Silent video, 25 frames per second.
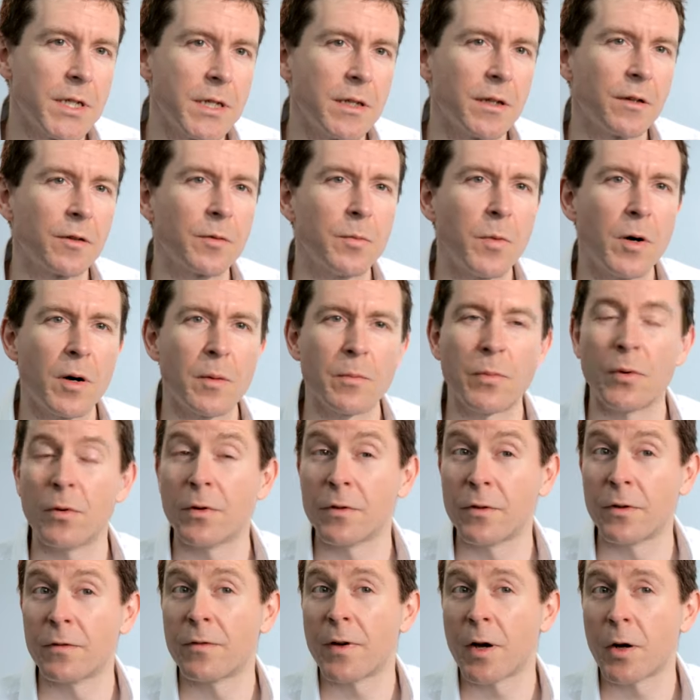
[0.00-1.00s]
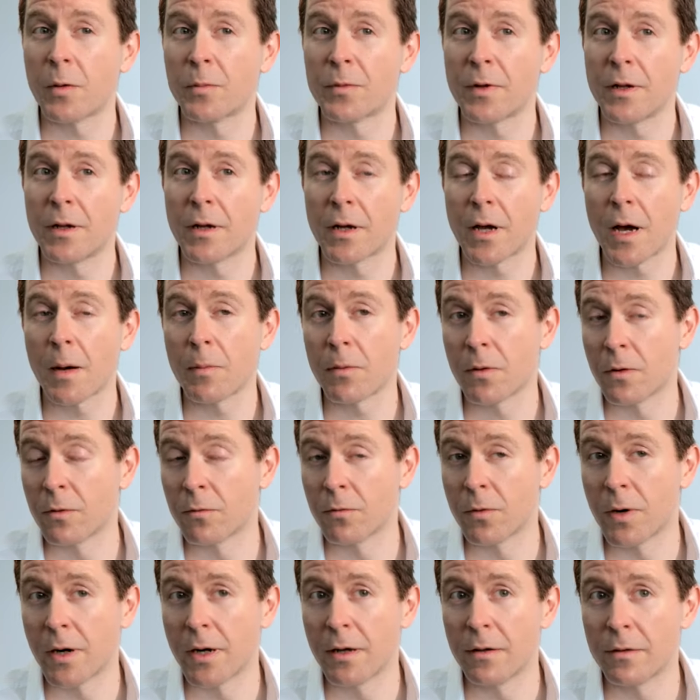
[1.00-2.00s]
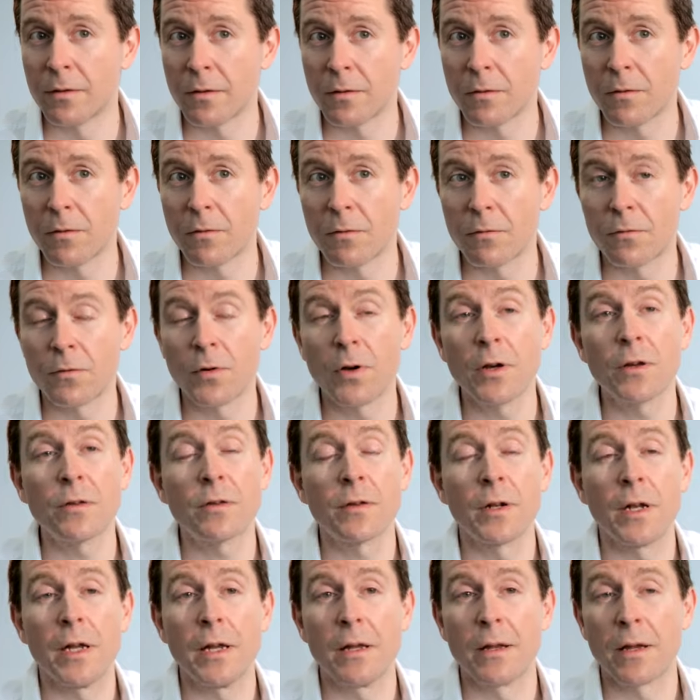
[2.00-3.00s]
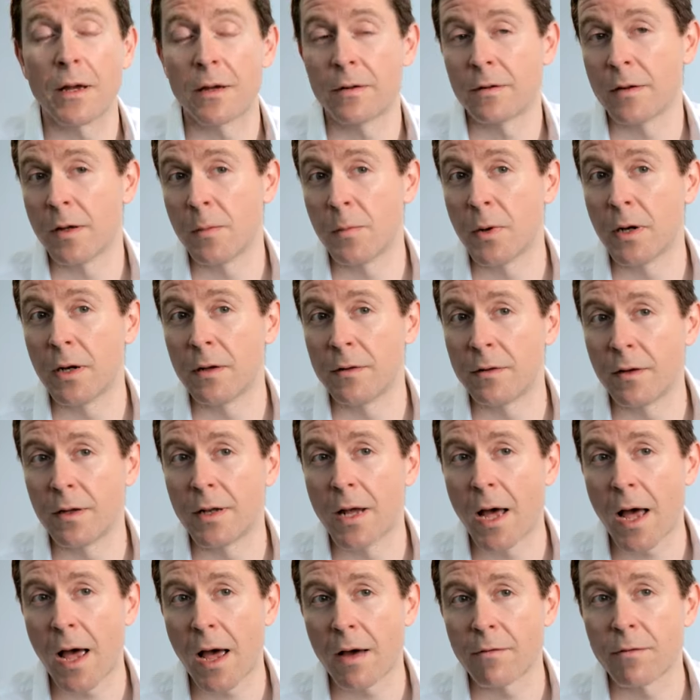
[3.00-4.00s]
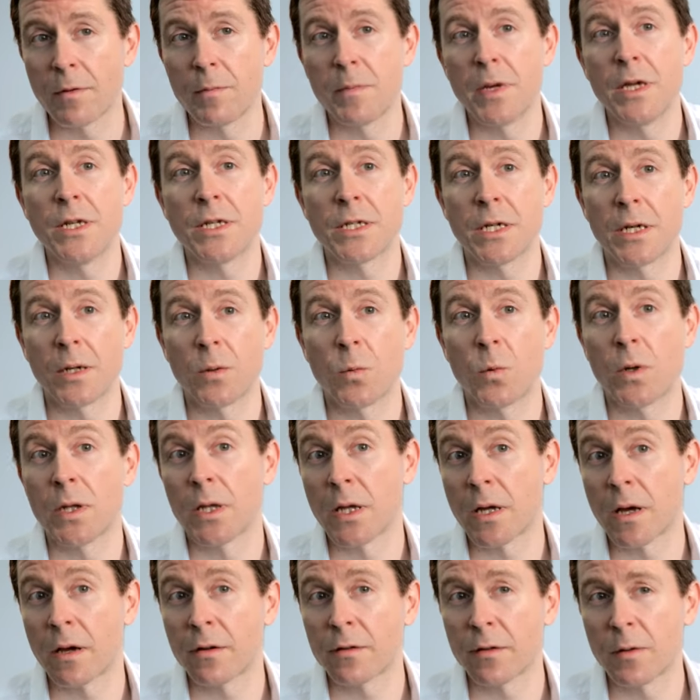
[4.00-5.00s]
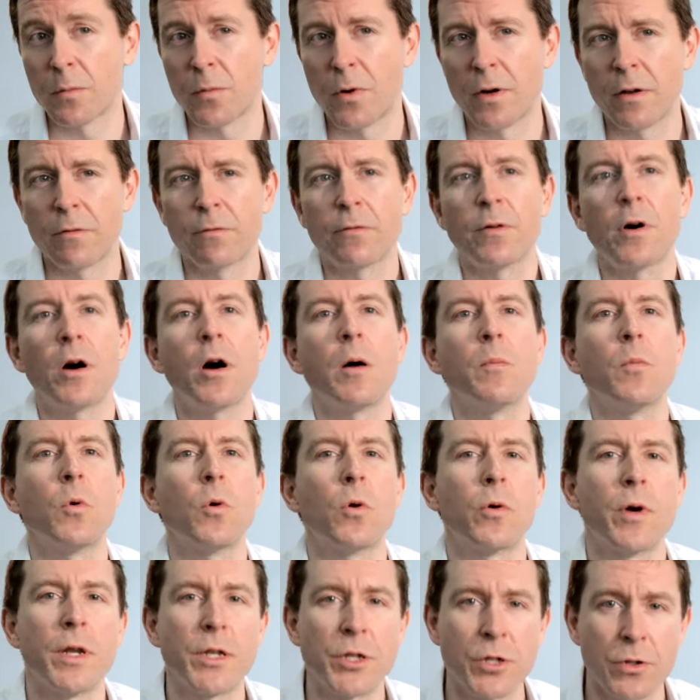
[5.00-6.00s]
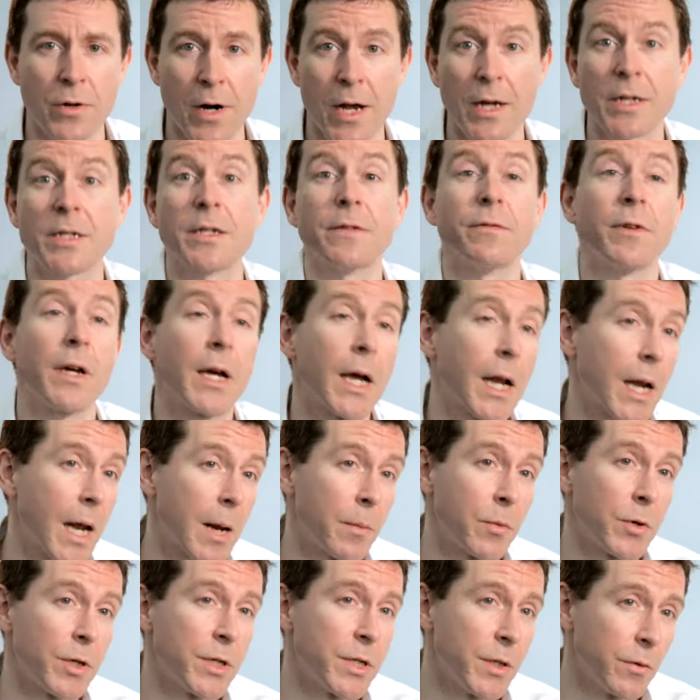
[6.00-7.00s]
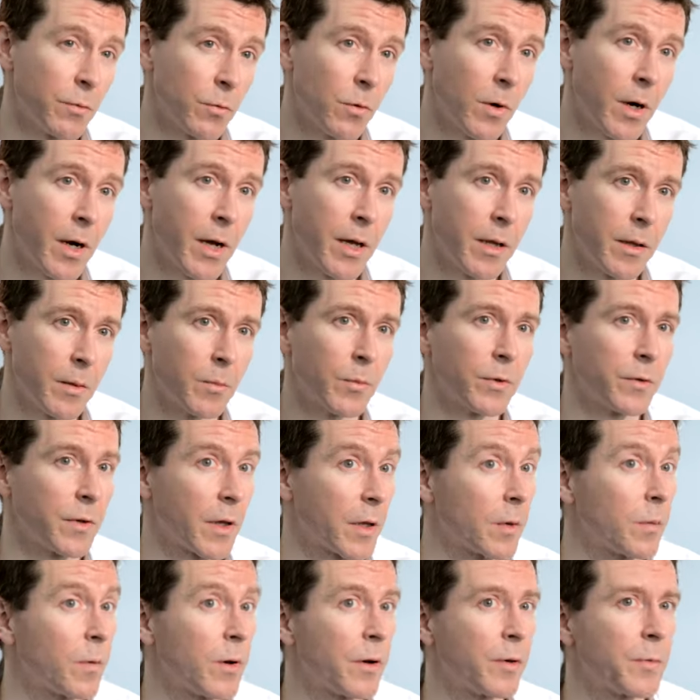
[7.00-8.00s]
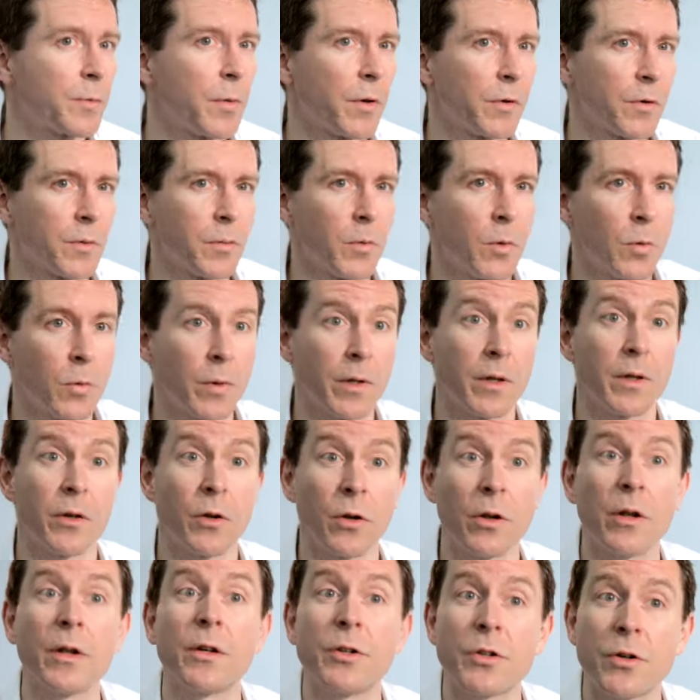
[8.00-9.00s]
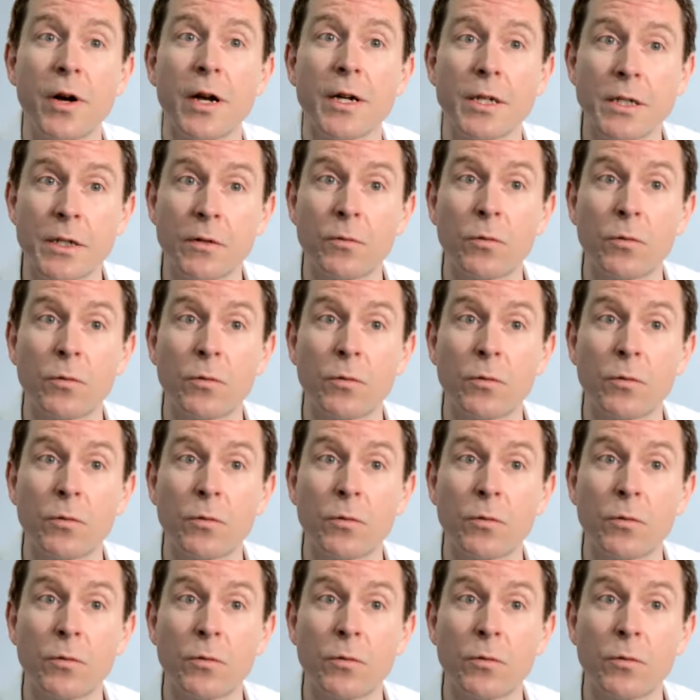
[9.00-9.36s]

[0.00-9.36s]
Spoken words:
The smartboards have helped in a couple of ways. Firstly, there's the ability to have a meeting with a customer in a far more interactive and collaborative way than was otherwise possible with a non-interactive